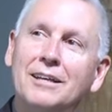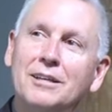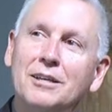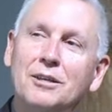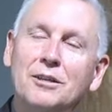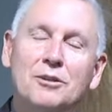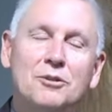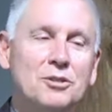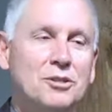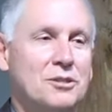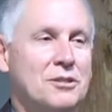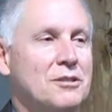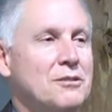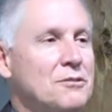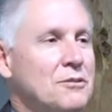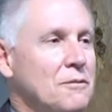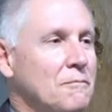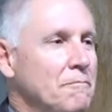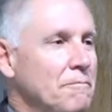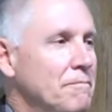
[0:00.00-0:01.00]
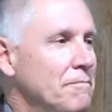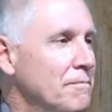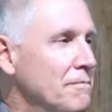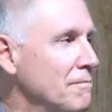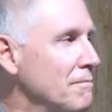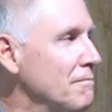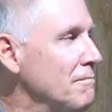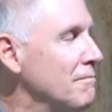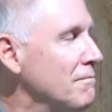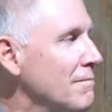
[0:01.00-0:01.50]
there's a, there's a
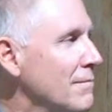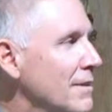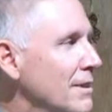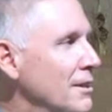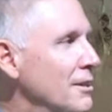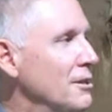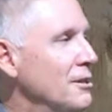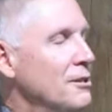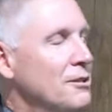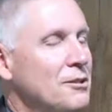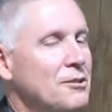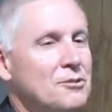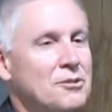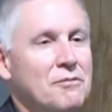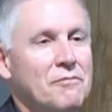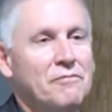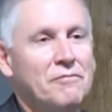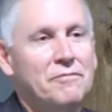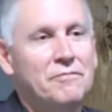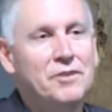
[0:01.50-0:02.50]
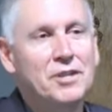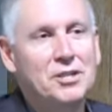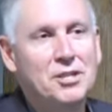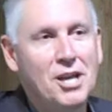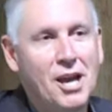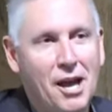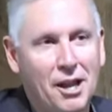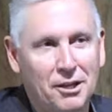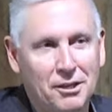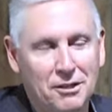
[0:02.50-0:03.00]
there's a
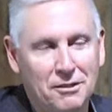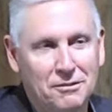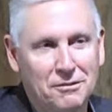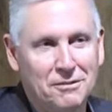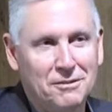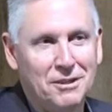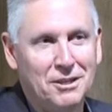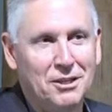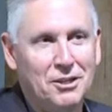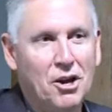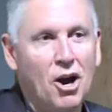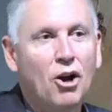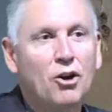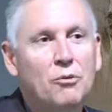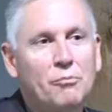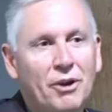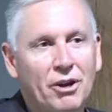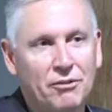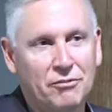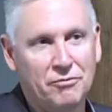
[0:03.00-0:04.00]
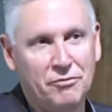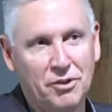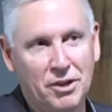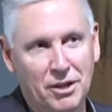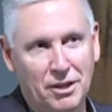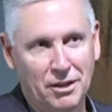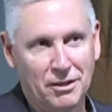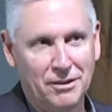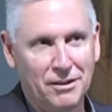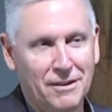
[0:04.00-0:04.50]
vignette in in Huckleberry
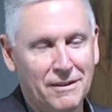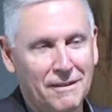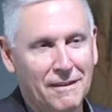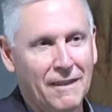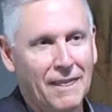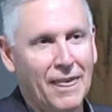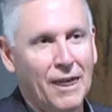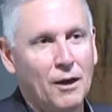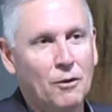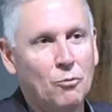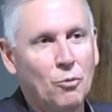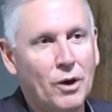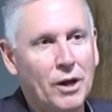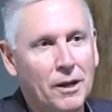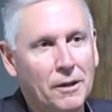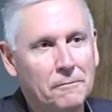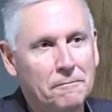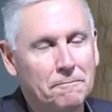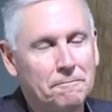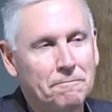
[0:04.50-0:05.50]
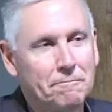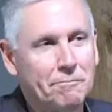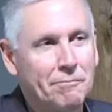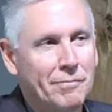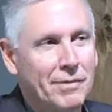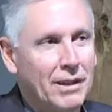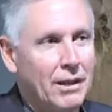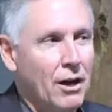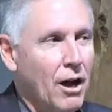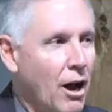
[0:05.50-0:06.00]
Finn when
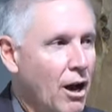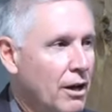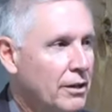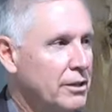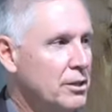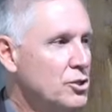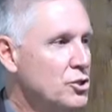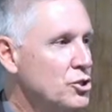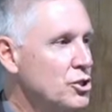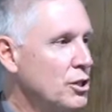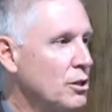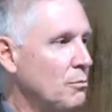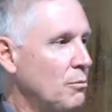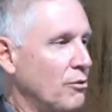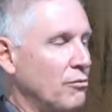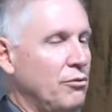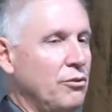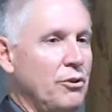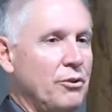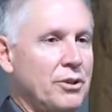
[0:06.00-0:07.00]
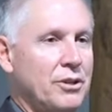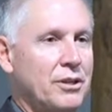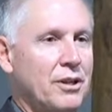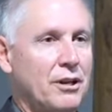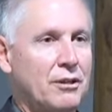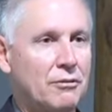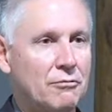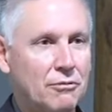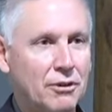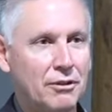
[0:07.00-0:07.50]
Huck and Jim are floating down
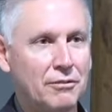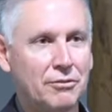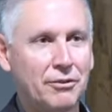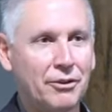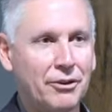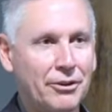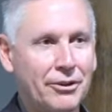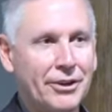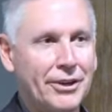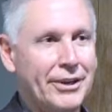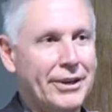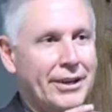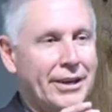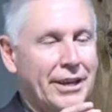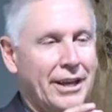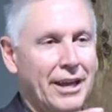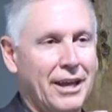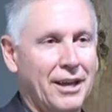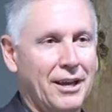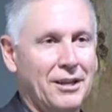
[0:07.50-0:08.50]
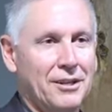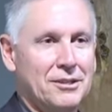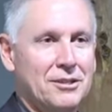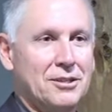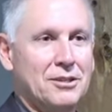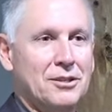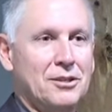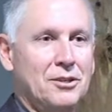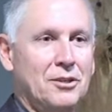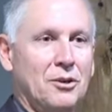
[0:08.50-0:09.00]
the river and
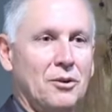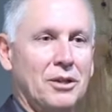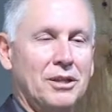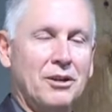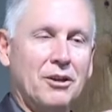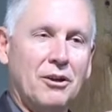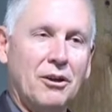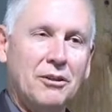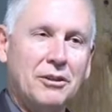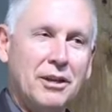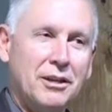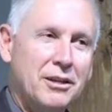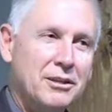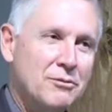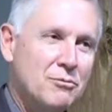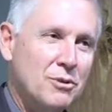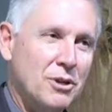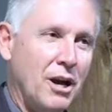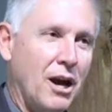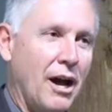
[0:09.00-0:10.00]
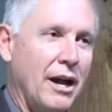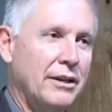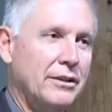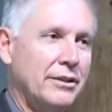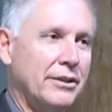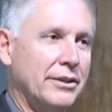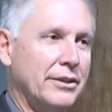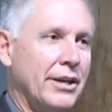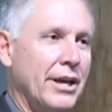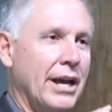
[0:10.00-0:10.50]
you know, and they get to an
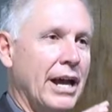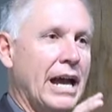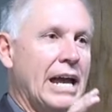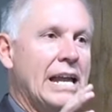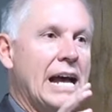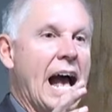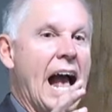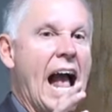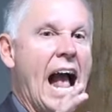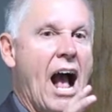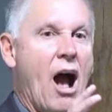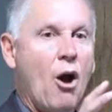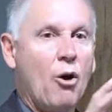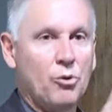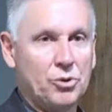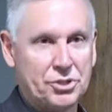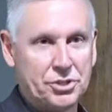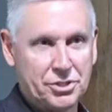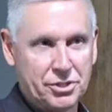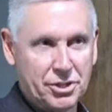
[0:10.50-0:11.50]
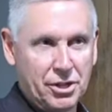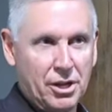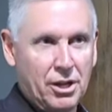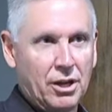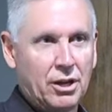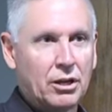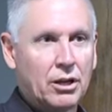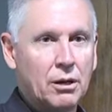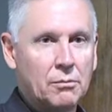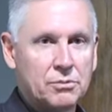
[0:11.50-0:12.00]
island, and a house
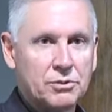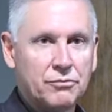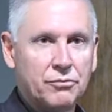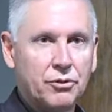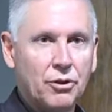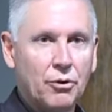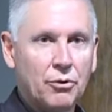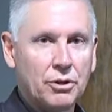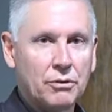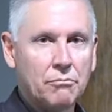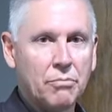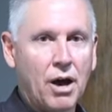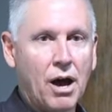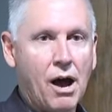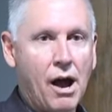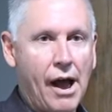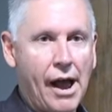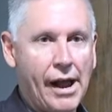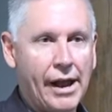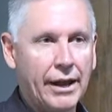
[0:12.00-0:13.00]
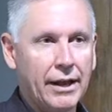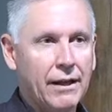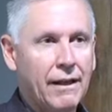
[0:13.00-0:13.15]
comes floating by,